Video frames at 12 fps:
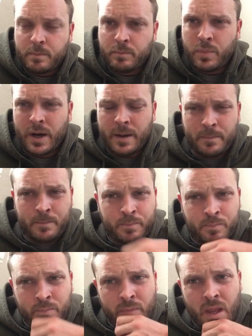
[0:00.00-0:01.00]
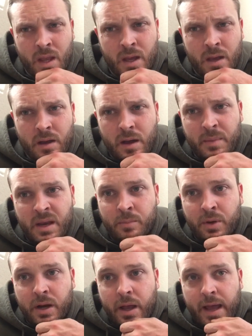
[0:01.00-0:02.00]
But
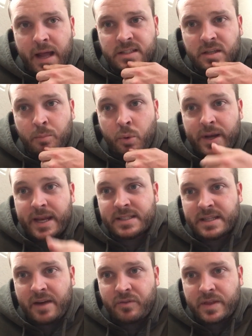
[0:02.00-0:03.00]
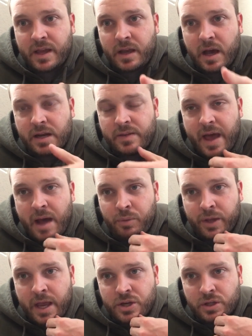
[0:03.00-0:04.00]
at some point, isn't everything kind of the
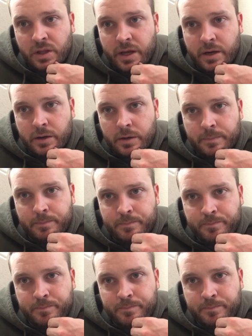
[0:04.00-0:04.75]
application layer?